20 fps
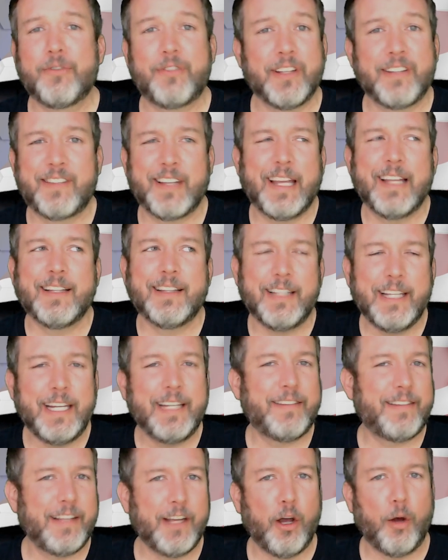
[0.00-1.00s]
since at
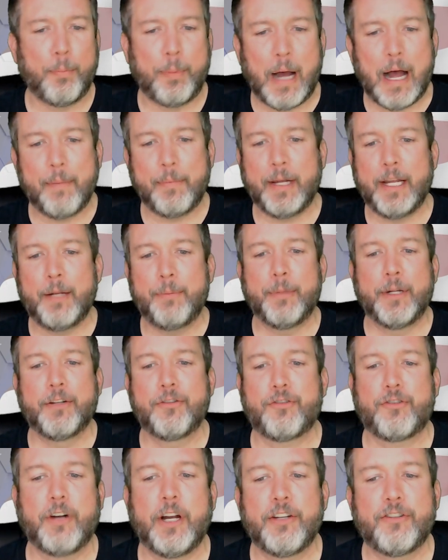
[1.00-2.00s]
least the Obama
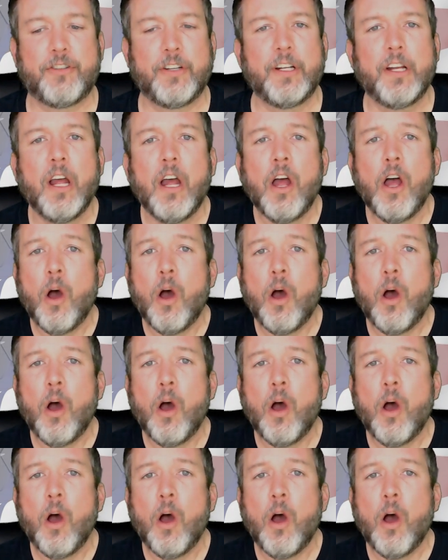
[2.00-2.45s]
administration,